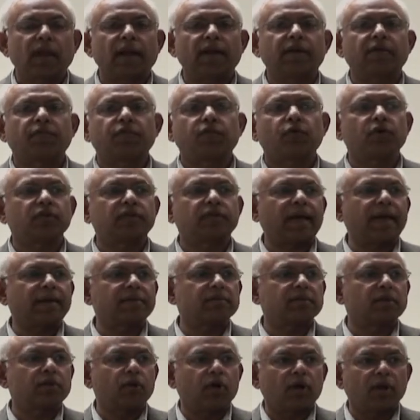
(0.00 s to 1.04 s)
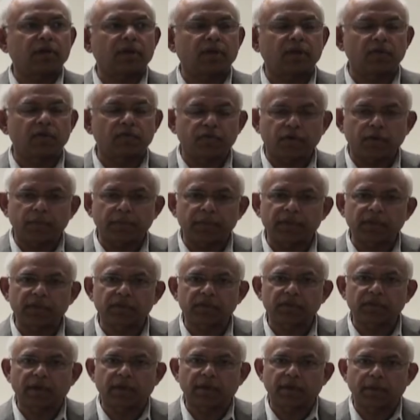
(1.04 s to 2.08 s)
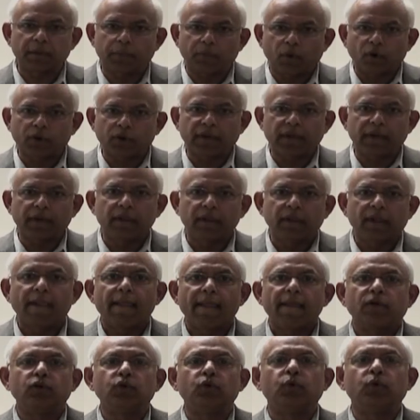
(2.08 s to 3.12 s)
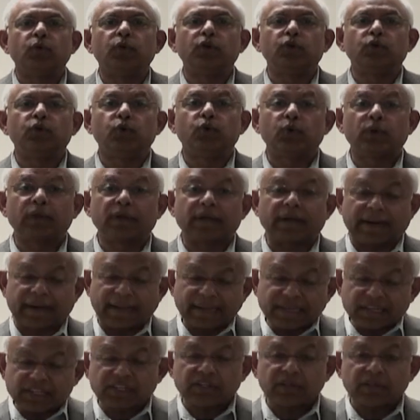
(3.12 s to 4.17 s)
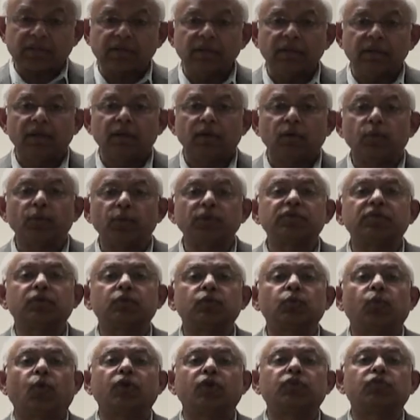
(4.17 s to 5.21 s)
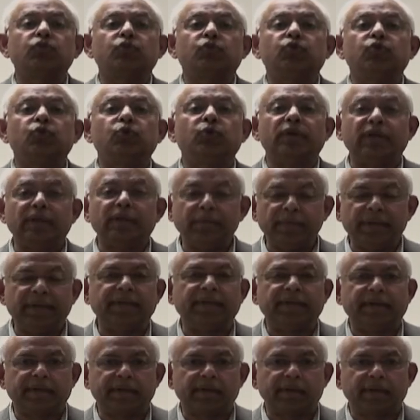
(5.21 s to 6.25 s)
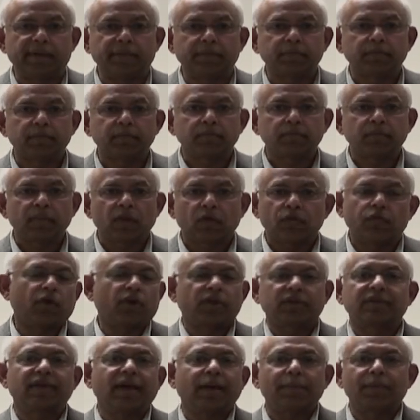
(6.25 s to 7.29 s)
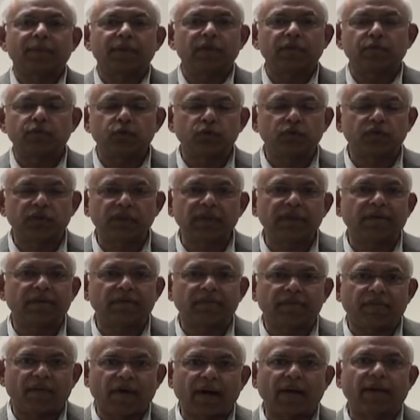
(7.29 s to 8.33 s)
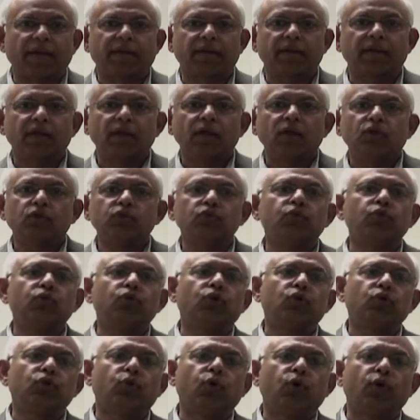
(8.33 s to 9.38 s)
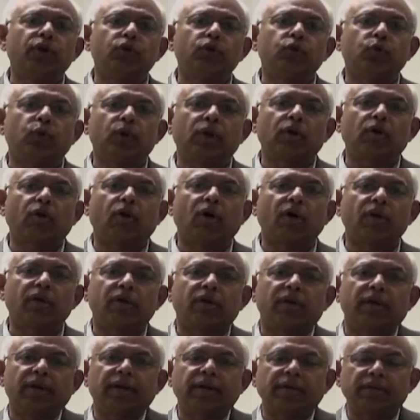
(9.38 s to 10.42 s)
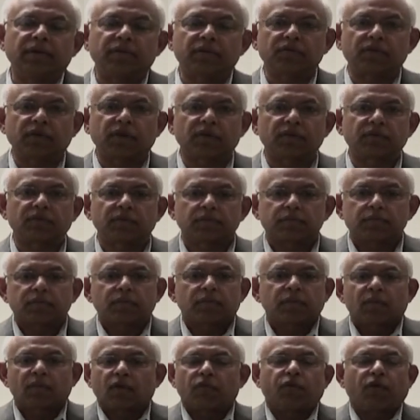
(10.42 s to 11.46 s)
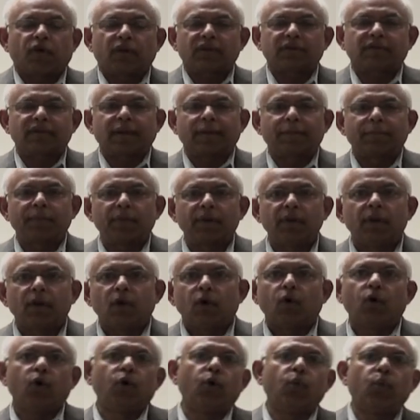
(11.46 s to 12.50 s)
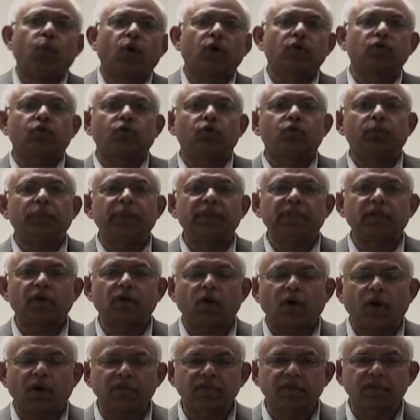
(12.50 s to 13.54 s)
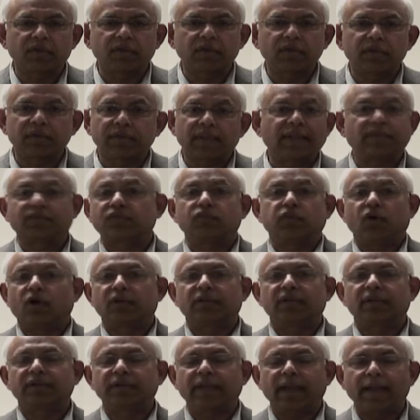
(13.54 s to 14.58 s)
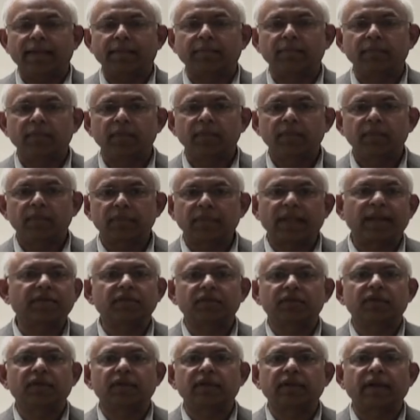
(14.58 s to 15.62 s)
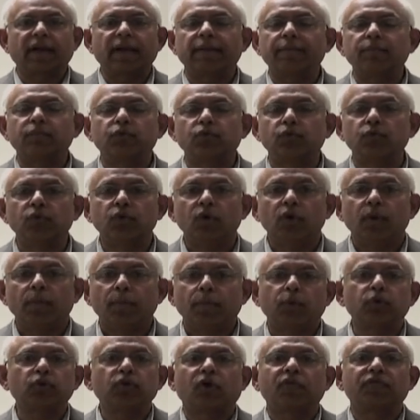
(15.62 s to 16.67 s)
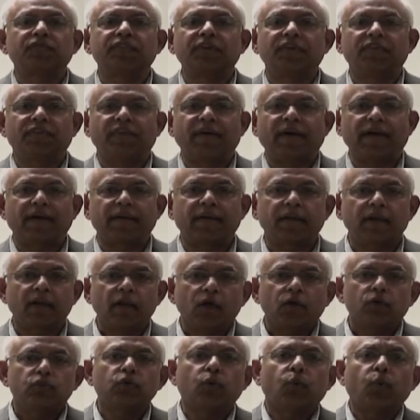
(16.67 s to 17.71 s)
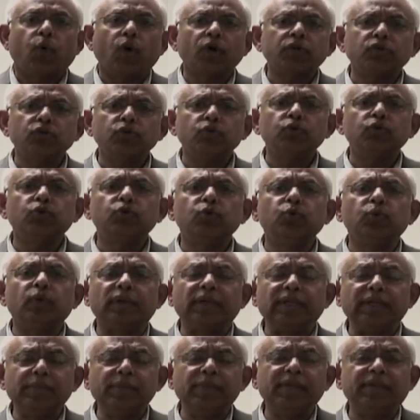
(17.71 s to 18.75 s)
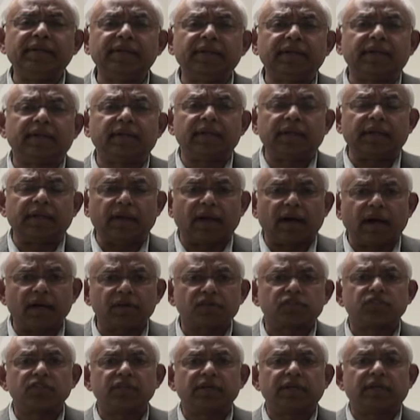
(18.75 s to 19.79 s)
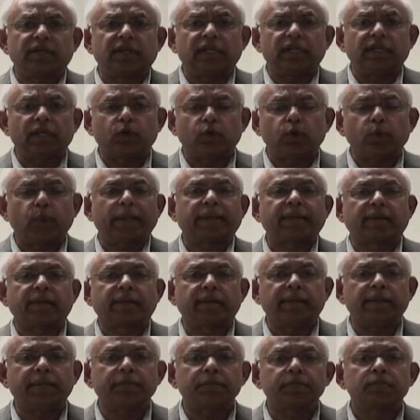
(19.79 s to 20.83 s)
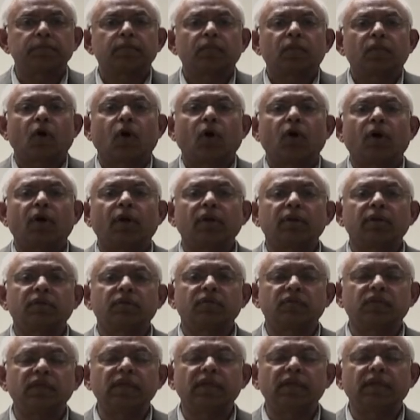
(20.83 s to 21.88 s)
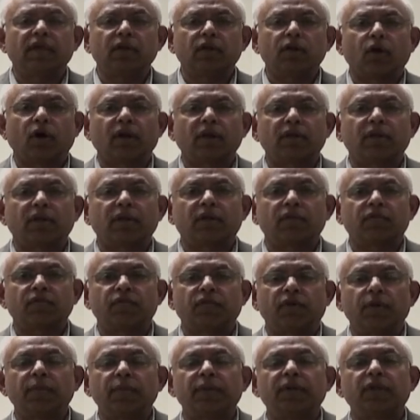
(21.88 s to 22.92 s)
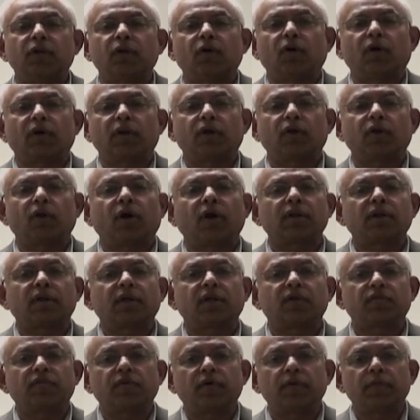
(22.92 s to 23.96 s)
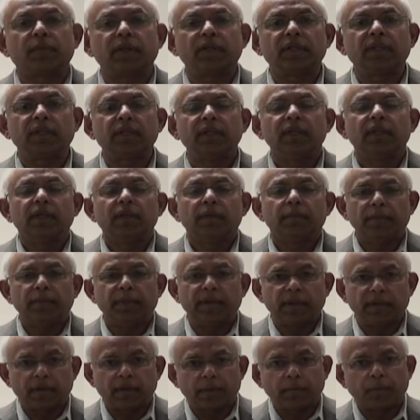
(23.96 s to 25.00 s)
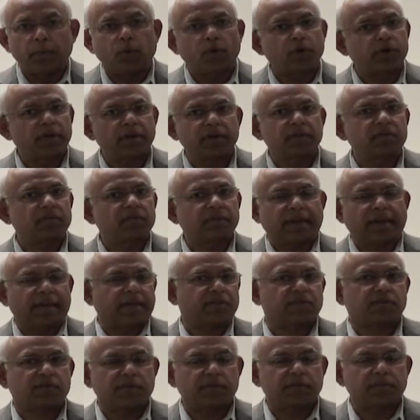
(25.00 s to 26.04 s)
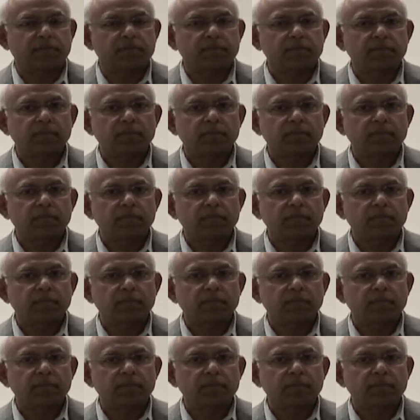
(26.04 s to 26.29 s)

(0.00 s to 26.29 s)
And of course, as the non-conformities are reported, you will do correction, which is what you do immediately. For example, if you see a fire, you don't go into a corner and discuss, for example, what could be the causes. That's not the time. That is the time to put off the fire. So what you do immediately, urgently, quickly on seeing a non-conformity or a non-conformity being reported is correction.